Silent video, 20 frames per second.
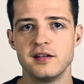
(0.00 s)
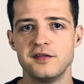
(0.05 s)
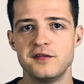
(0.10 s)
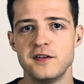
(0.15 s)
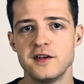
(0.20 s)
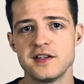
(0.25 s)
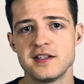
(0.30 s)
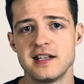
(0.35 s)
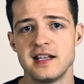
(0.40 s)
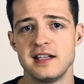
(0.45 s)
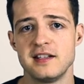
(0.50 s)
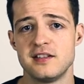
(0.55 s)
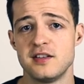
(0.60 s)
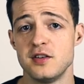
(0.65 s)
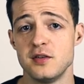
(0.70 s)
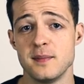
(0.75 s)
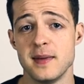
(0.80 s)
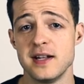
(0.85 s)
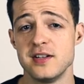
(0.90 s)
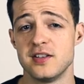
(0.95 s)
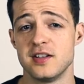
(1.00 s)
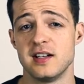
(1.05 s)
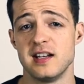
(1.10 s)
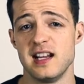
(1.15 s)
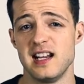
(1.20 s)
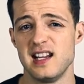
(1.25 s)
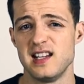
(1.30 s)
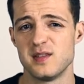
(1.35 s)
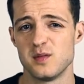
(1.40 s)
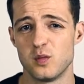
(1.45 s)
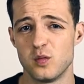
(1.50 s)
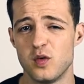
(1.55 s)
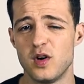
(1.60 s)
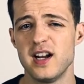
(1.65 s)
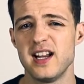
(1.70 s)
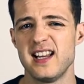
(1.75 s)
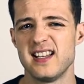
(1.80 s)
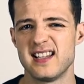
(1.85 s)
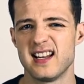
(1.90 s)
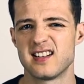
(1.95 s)
The first thing to mention is
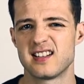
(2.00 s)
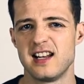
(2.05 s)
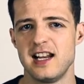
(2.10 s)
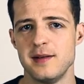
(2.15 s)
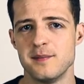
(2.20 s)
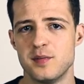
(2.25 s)
why it's actually